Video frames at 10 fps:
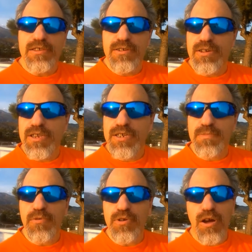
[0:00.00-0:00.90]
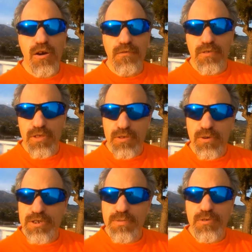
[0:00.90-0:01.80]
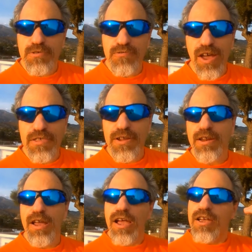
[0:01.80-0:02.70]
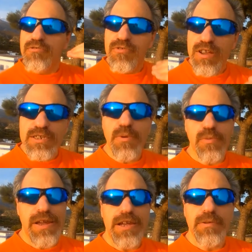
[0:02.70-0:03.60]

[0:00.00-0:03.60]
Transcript: the world sport of triathlon, reasonable money.